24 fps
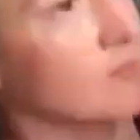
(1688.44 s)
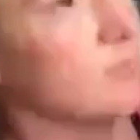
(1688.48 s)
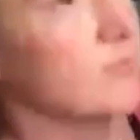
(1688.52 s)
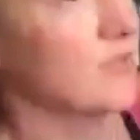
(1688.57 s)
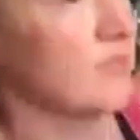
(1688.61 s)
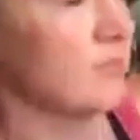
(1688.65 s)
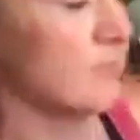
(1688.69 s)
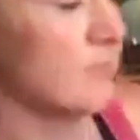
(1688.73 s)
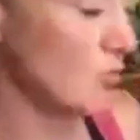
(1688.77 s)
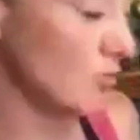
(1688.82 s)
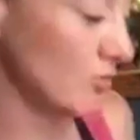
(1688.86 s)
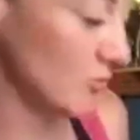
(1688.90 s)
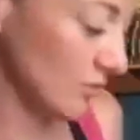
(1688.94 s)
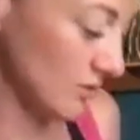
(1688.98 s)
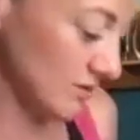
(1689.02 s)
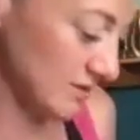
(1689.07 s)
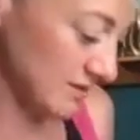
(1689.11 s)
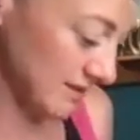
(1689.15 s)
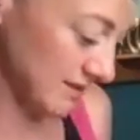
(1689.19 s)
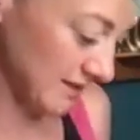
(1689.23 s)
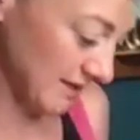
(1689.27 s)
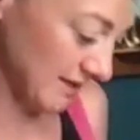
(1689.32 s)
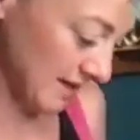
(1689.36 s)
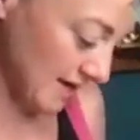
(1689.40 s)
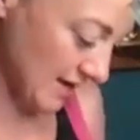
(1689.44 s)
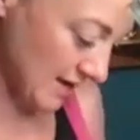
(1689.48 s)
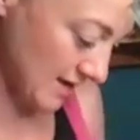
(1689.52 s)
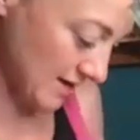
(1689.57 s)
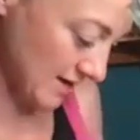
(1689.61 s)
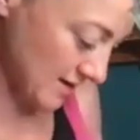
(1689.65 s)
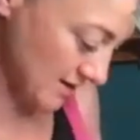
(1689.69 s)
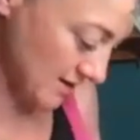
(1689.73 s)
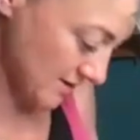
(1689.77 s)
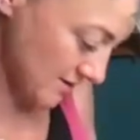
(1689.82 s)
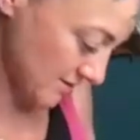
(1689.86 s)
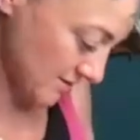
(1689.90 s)
some smaller ones
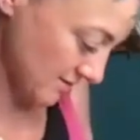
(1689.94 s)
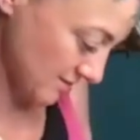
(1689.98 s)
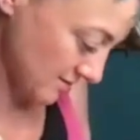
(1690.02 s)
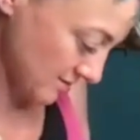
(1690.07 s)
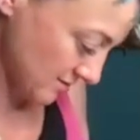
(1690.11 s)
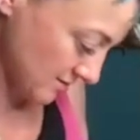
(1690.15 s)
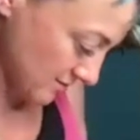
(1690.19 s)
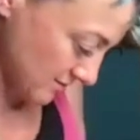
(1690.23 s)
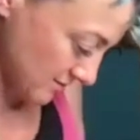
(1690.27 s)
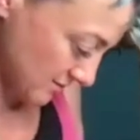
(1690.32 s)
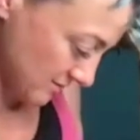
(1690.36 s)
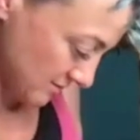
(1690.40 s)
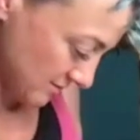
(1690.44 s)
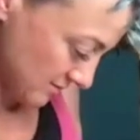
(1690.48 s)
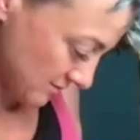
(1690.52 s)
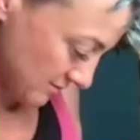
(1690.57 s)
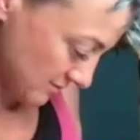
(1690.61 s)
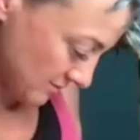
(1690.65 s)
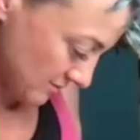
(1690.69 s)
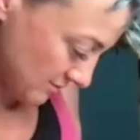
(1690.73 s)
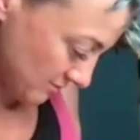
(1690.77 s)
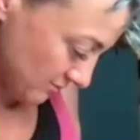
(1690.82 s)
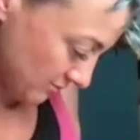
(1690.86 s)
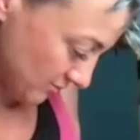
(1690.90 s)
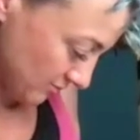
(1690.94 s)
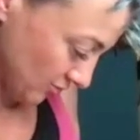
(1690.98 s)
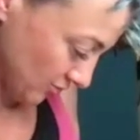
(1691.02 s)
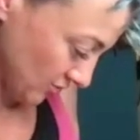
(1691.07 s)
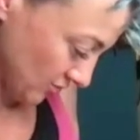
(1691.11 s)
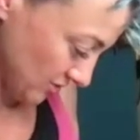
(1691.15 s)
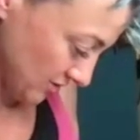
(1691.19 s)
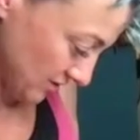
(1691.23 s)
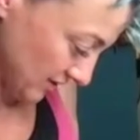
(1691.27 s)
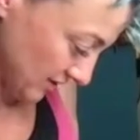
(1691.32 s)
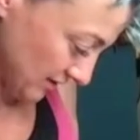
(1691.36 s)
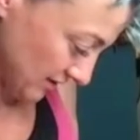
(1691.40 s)
again,
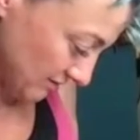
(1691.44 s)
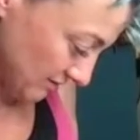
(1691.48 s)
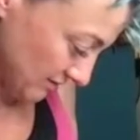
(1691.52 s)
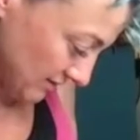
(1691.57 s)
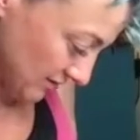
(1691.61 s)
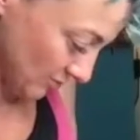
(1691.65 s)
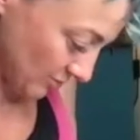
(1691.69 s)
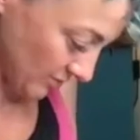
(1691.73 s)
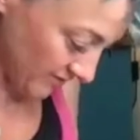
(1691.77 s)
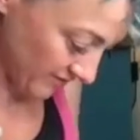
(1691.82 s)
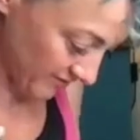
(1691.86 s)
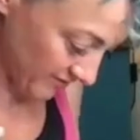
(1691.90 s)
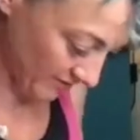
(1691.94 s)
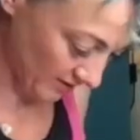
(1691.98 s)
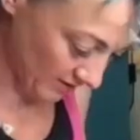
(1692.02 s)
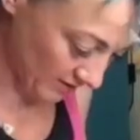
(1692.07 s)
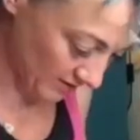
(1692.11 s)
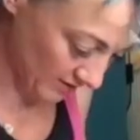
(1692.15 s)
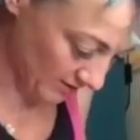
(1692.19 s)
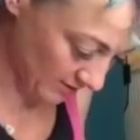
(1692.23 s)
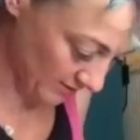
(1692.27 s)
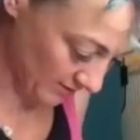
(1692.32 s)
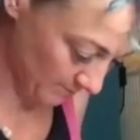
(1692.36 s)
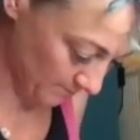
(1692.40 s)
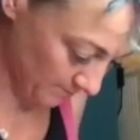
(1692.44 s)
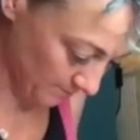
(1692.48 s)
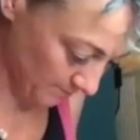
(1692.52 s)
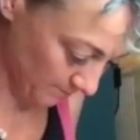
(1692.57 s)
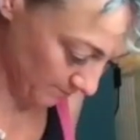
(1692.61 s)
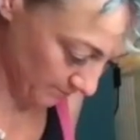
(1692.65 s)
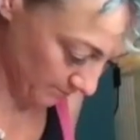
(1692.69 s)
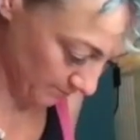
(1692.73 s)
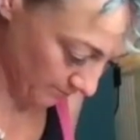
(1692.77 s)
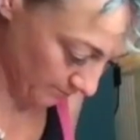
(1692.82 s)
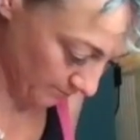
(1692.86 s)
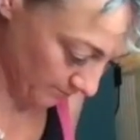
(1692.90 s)
pointing out a little bit further.
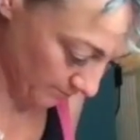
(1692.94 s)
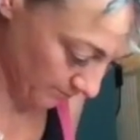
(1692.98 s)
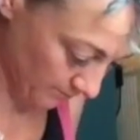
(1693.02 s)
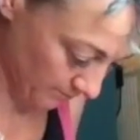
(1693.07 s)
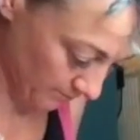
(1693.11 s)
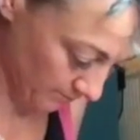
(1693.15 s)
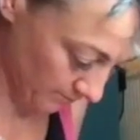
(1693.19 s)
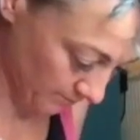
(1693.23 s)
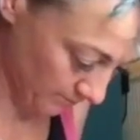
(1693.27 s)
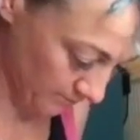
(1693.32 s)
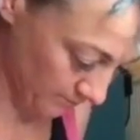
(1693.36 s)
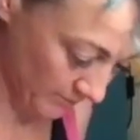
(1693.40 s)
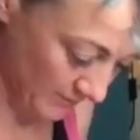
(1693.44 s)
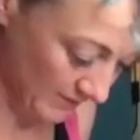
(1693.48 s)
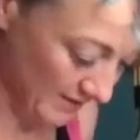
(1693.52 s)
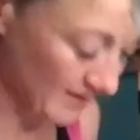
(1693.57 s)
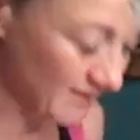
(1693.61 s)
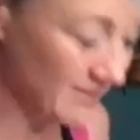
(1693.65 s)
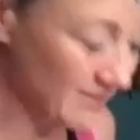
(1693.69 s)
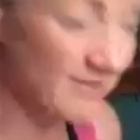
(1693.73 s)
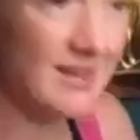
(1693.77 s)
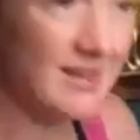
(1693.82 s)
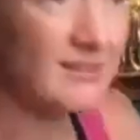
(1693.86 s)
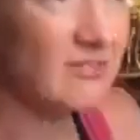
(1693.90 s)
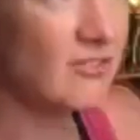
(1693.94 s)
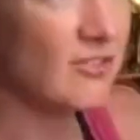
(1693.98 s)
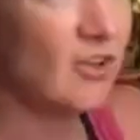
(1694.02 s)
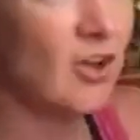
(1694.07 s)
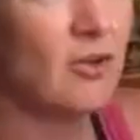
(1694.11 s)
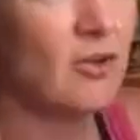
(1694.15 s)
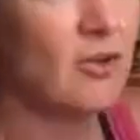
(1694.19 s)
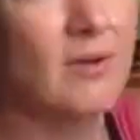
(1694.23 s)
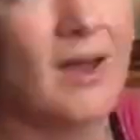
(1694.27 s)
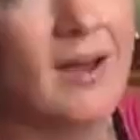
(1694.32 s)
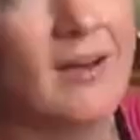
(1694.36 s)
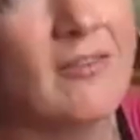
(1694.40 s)
They
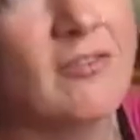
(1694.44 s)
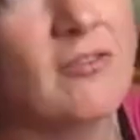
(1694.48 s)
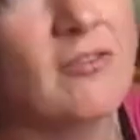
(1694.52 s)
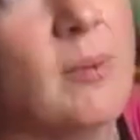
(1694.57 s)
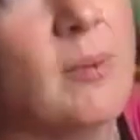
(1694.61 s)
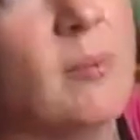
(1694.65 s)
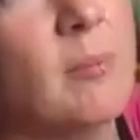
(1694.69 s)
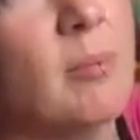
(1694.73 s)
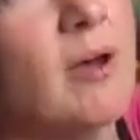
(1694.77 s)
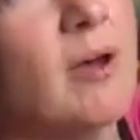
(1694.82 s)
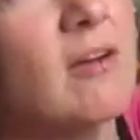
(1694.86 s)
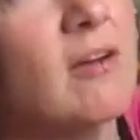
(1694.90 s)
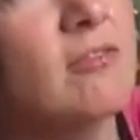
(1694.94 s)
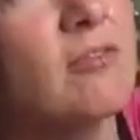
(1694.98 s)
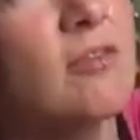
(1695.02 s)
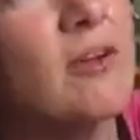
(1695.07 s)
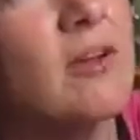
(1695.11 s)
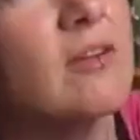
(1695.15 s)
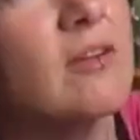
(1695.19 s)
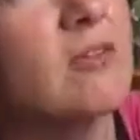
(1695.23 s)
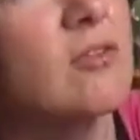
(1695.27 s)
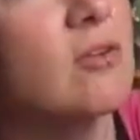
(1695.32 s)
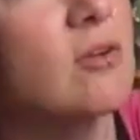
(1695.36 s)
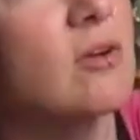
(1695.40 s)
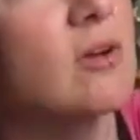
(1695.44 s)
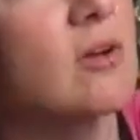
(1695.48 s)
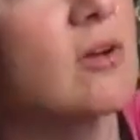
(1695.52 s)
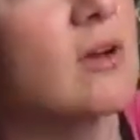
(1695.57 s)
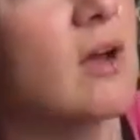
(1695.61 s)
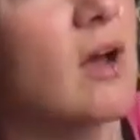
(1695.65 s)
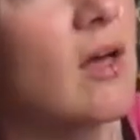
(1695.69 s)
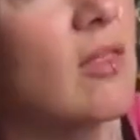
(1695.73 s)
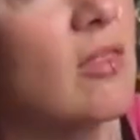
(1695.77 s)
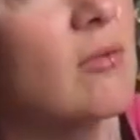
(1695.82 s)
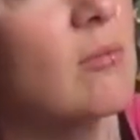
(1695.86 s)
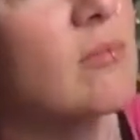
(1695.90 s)
don't have to be perfect. You're going to
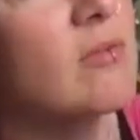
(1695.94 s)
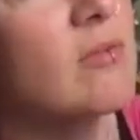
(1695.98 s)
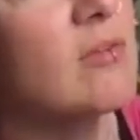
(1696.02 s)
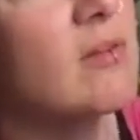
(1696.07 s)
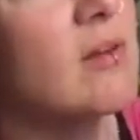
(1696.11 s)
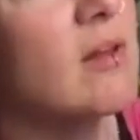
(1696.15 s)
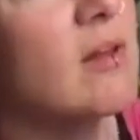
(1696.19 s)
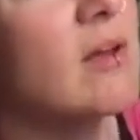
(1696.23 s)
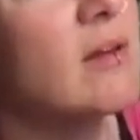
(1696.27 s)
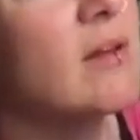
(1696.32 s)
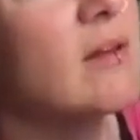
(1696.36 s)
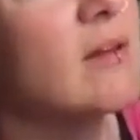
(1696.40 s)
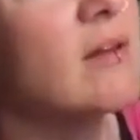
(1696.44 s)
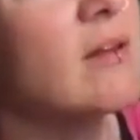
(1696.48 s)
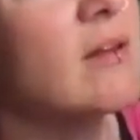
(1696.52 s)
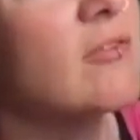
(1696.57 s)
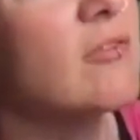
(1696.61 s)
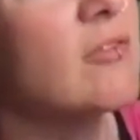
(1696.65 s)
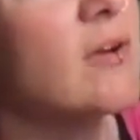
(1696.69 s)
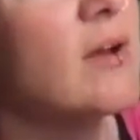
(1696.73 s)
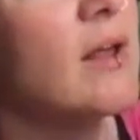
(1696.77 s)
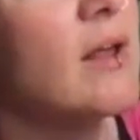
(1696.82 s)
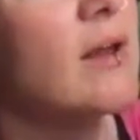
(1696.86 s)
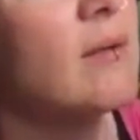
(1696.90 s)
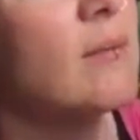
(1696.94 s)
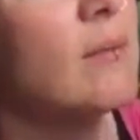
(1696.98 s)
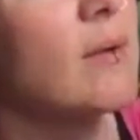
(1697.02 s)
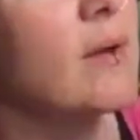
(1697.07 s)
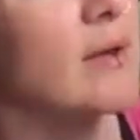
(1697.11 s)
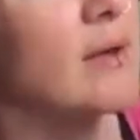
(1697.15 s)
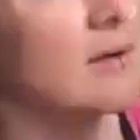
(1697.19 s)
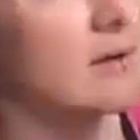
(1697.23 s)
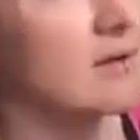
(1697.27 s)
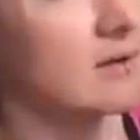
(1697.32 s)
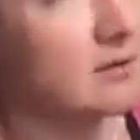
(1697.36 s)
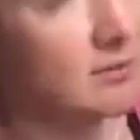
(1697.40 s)
cut them slightly different
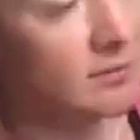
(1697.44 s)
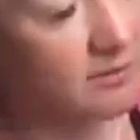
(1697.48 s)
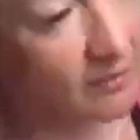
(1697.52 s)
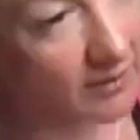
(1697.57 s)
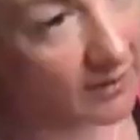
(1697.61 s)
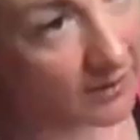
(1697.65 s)
anyway. Can you